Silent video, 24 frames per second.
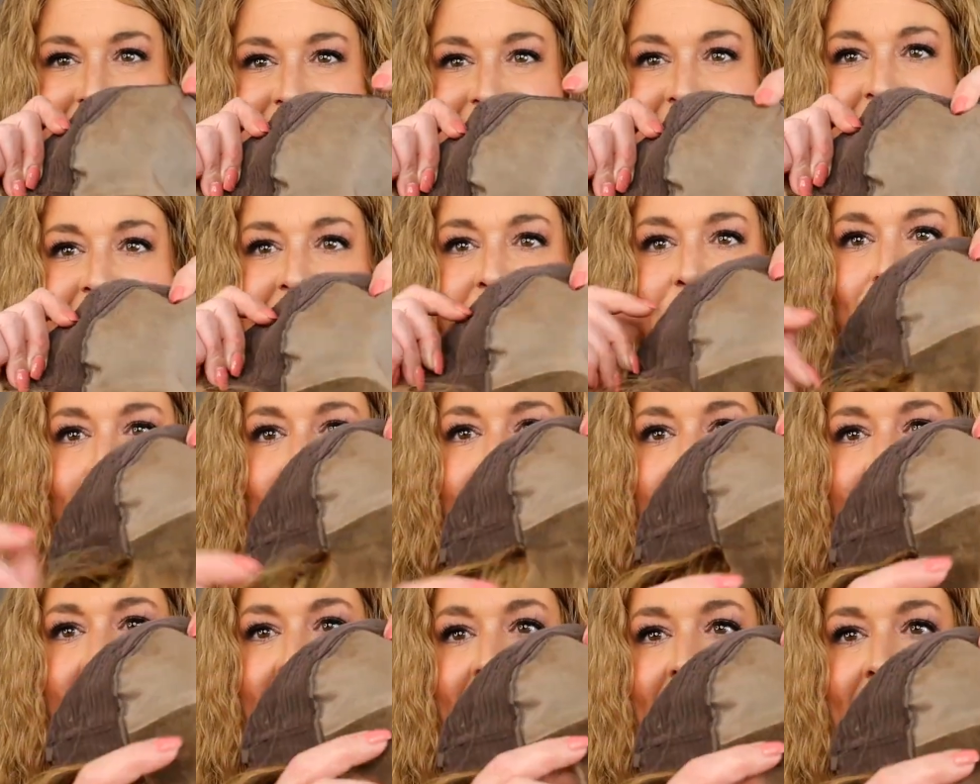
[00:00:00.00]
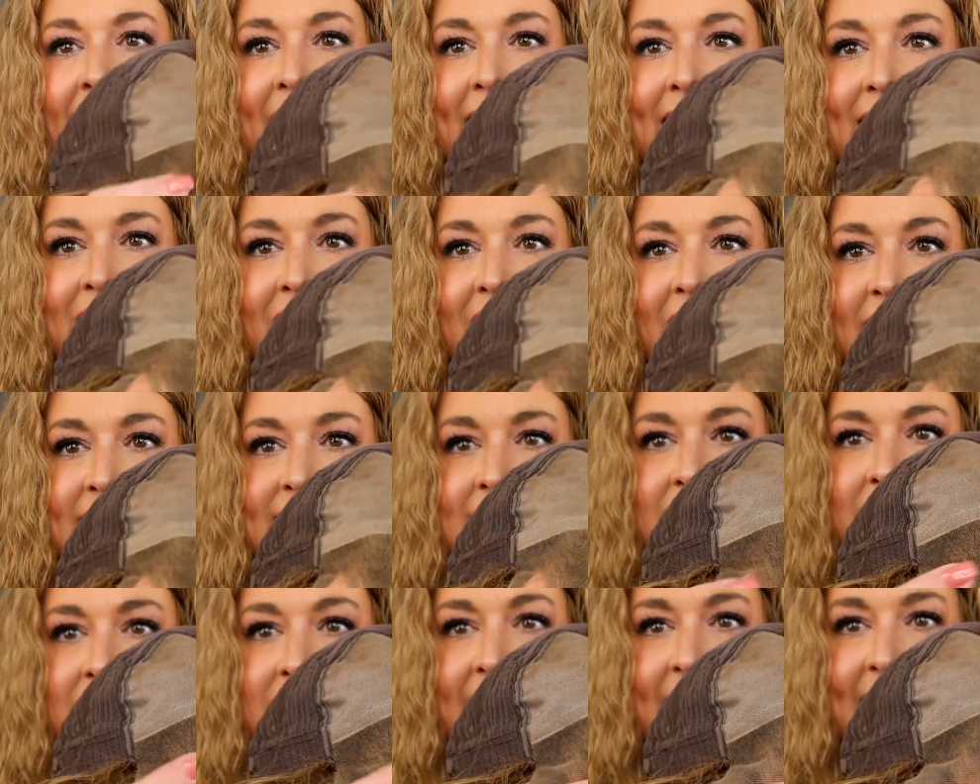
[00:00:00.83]
Now, I
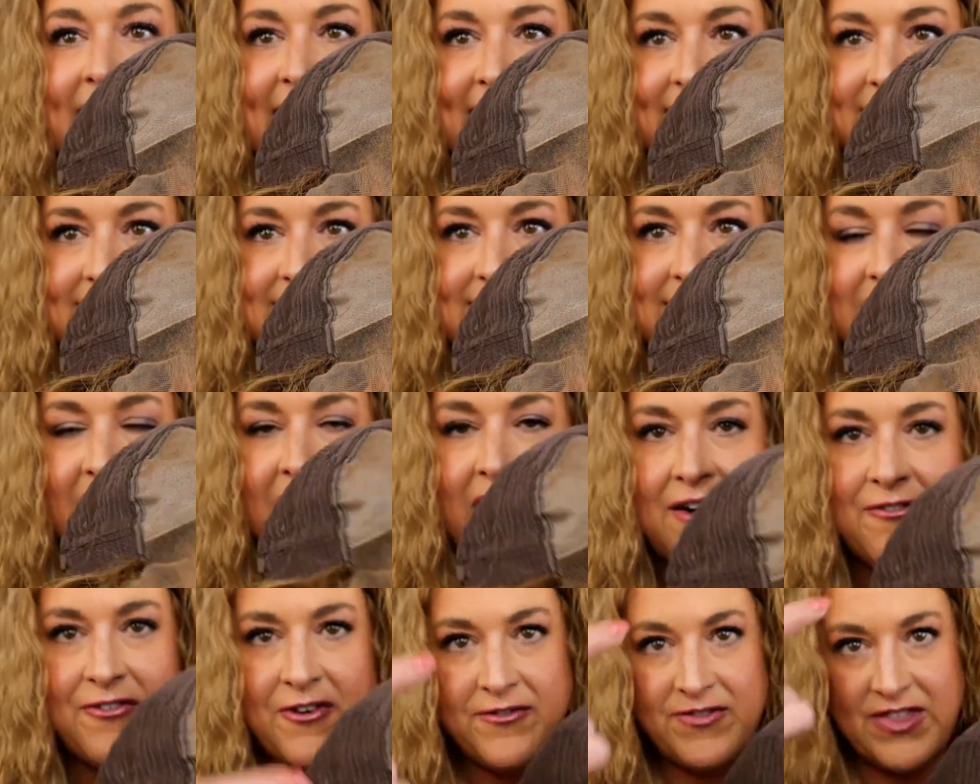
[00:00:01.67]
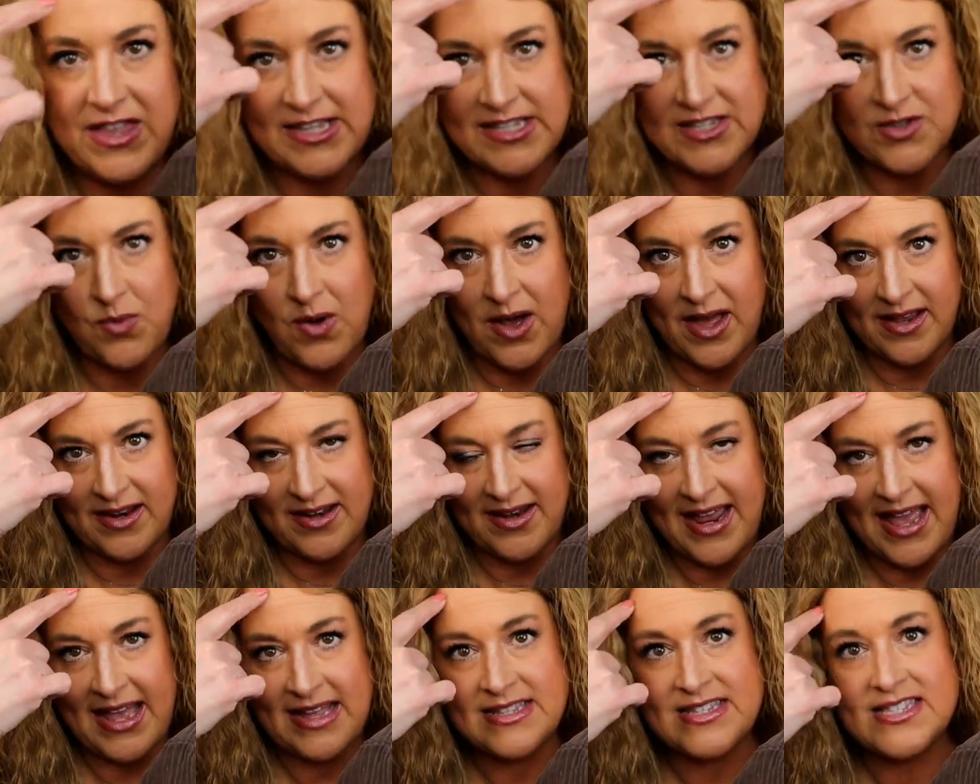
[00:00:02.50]
cut the lace off of this
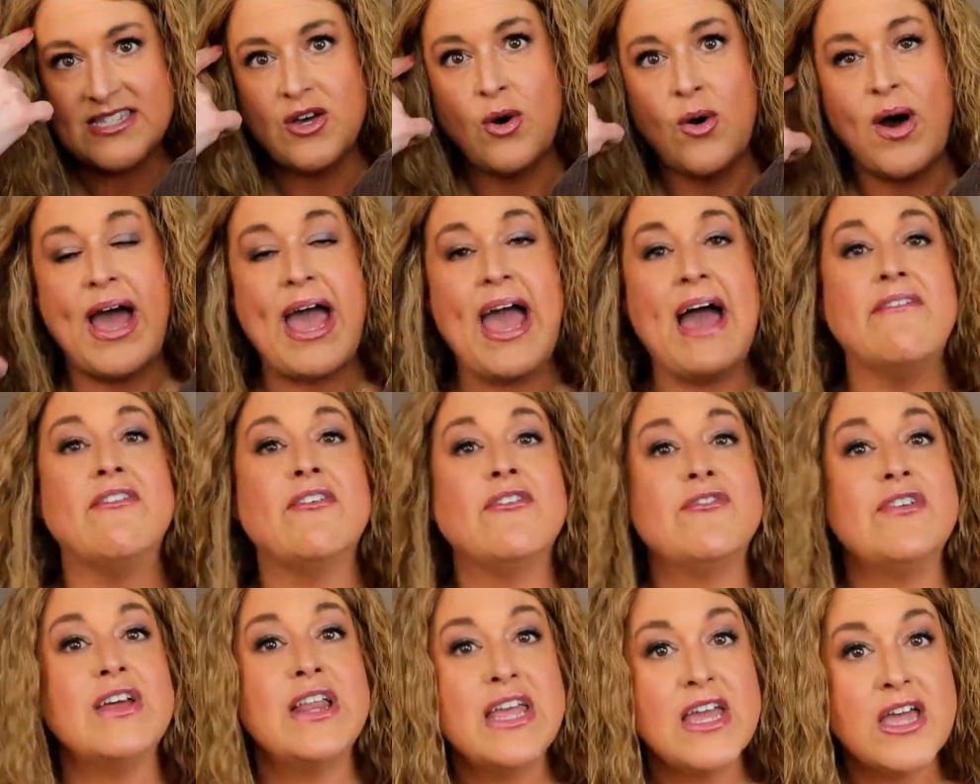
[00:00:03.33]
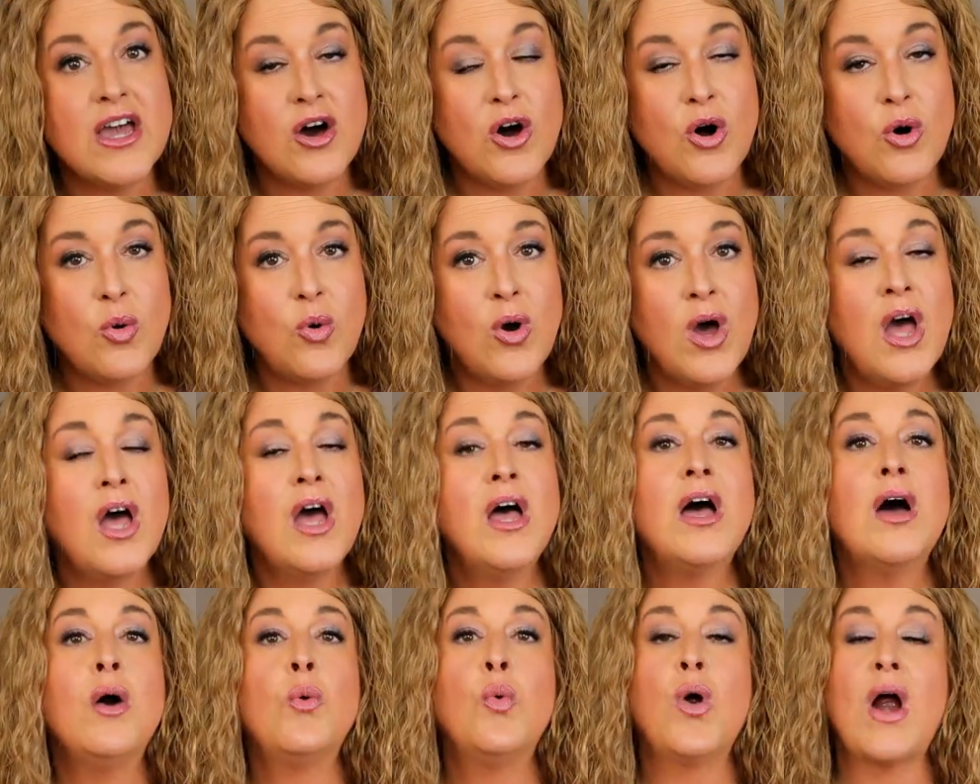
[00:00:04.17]
one, and so I have a video
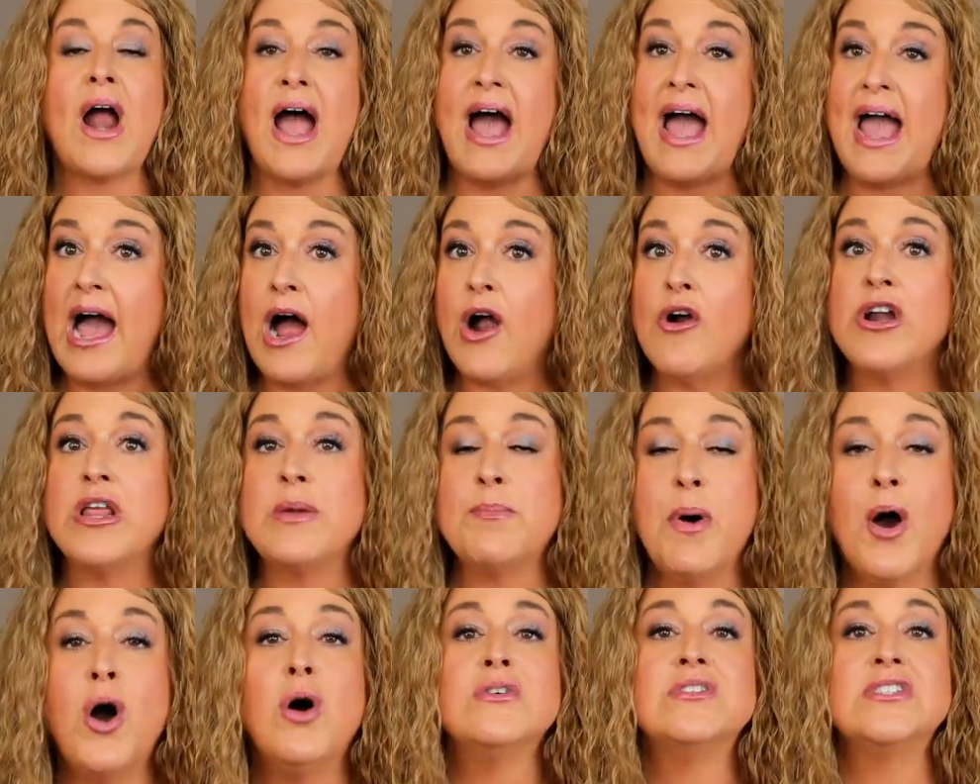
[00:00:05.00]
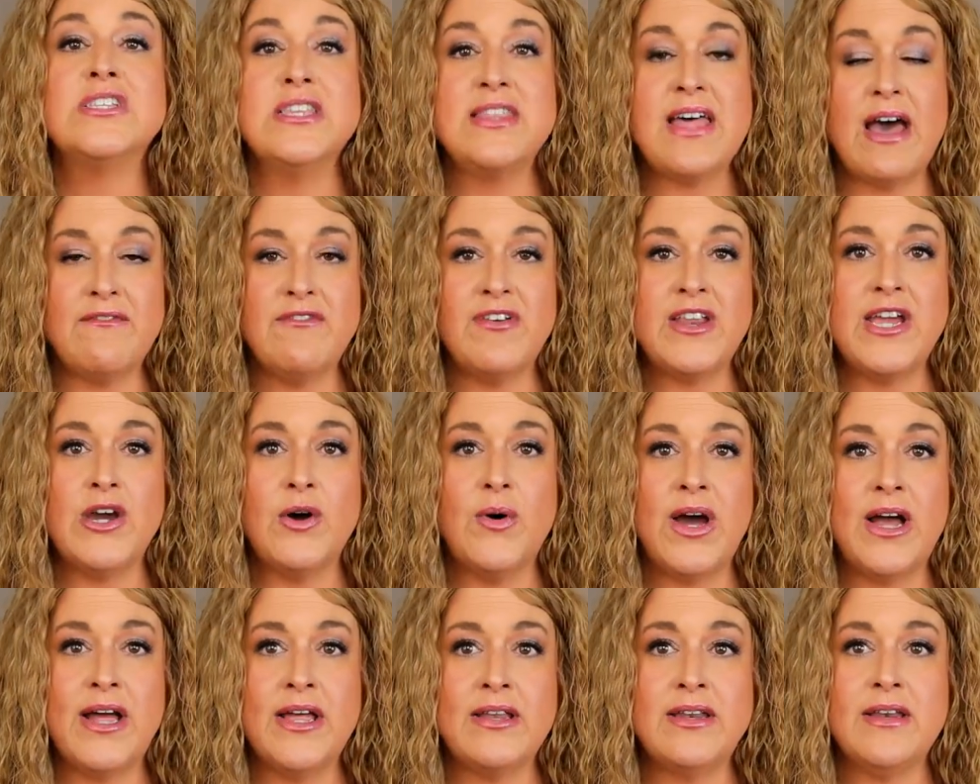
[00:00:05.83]
where I already posted that
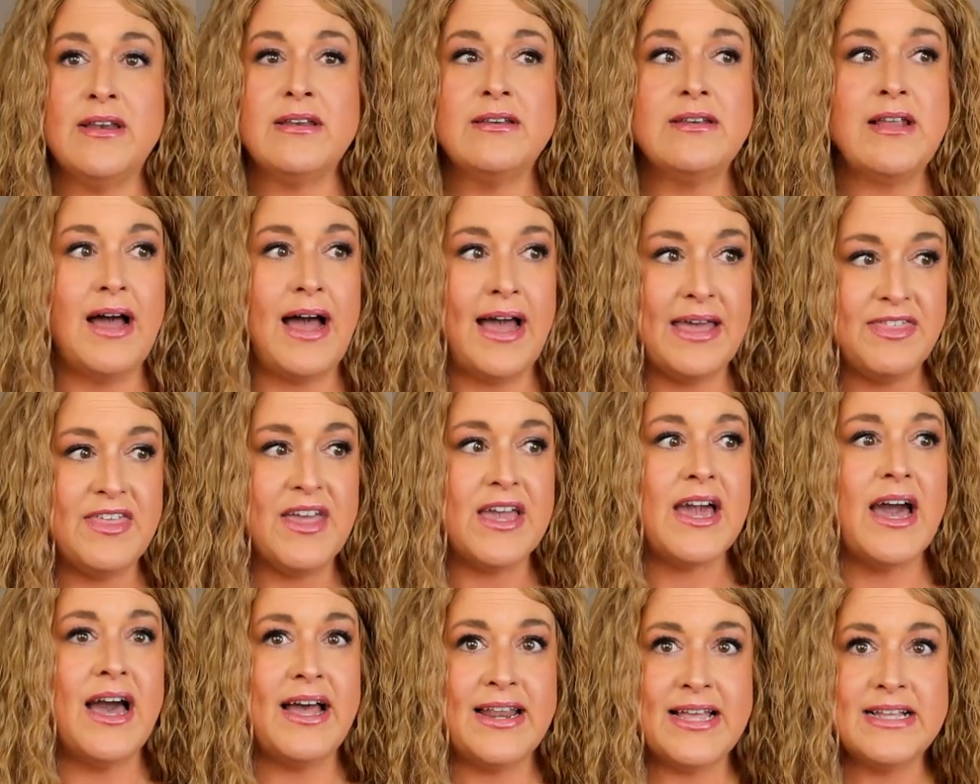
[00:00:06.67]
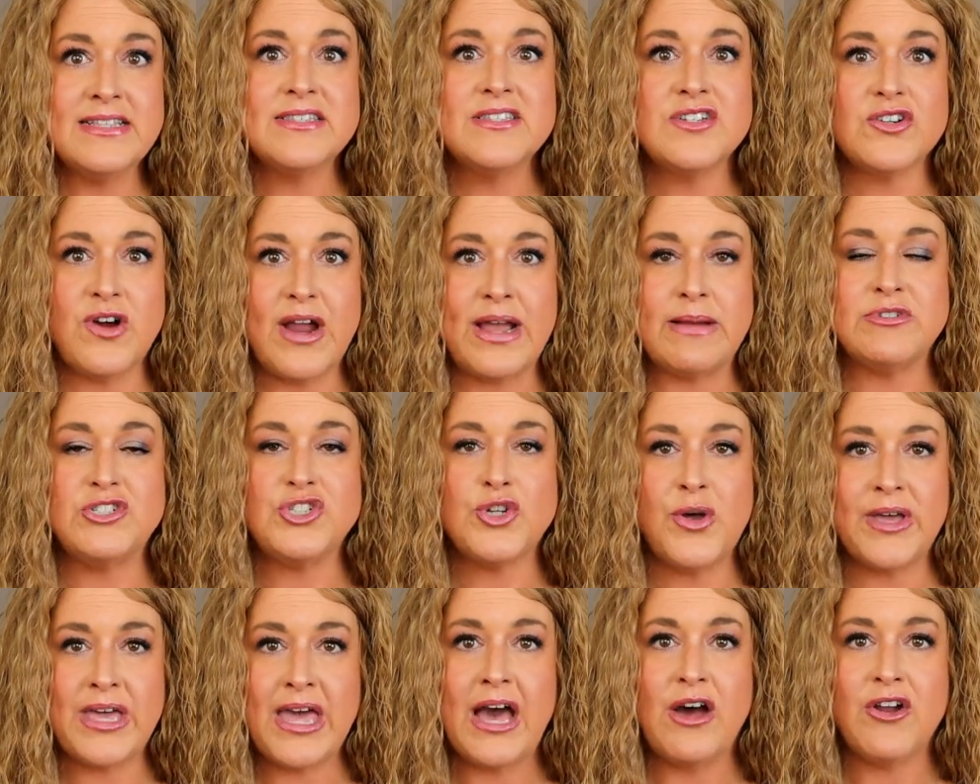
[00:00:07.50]
video on, I think on Instagram,
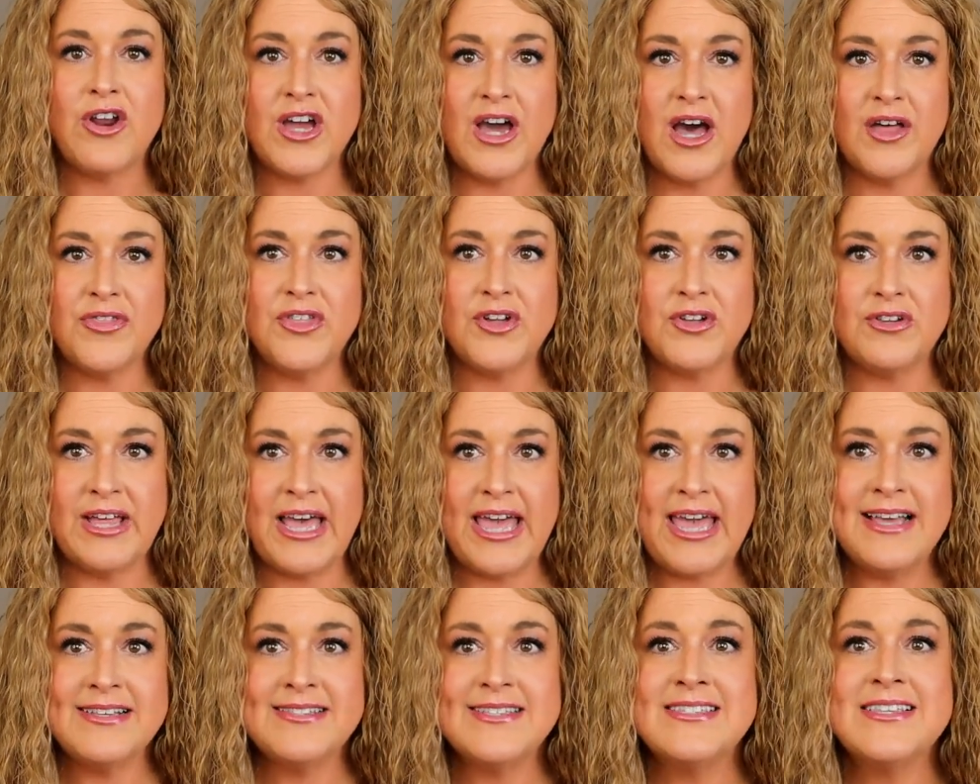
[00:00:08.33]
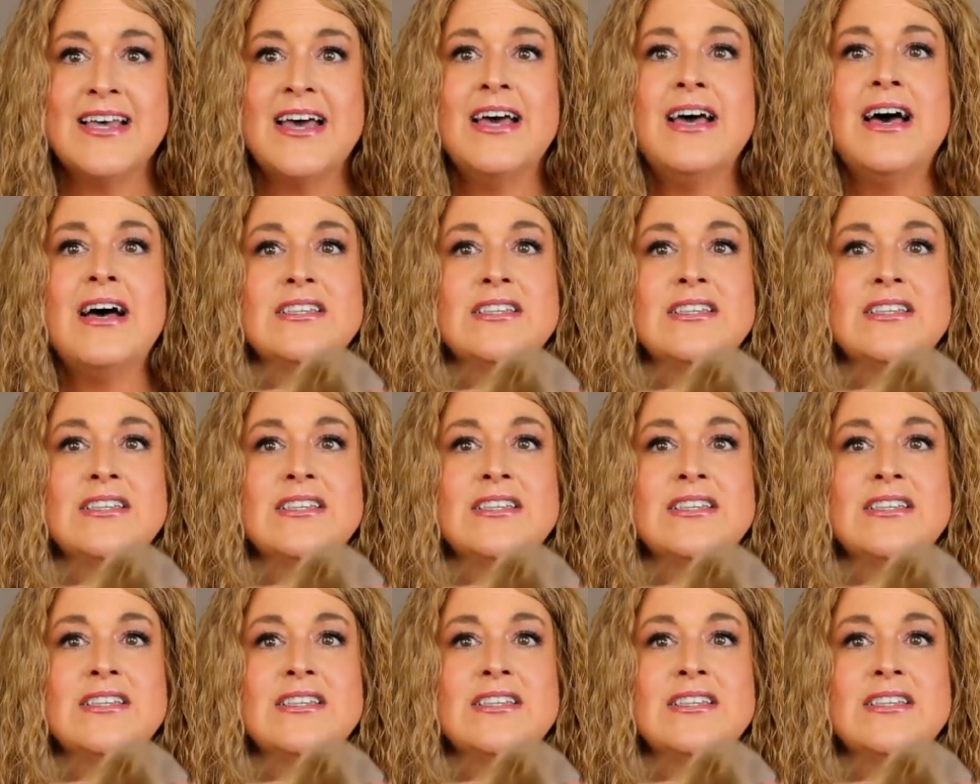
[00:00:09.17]
showing how to cut the lace.